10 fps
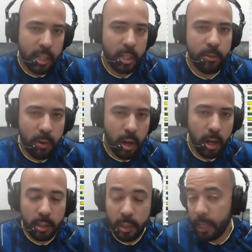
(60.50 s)
and
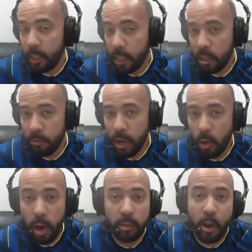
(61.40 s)

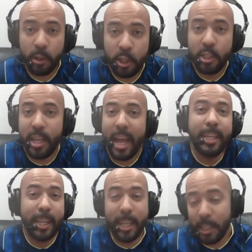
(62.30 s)
advantages
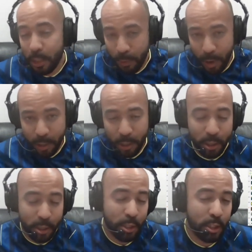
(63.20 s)
and
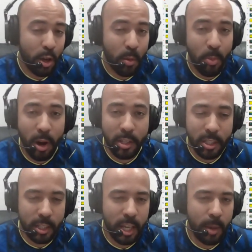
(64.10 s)
disadvantages in certain parts
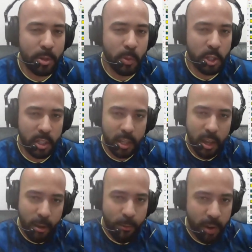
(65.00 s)
of the game, especially
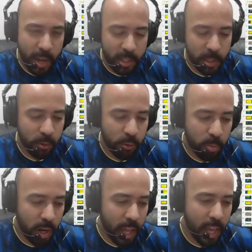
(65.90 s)
phases of
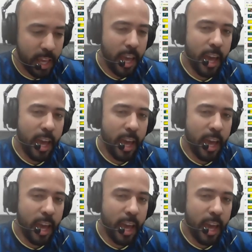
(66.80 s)
play,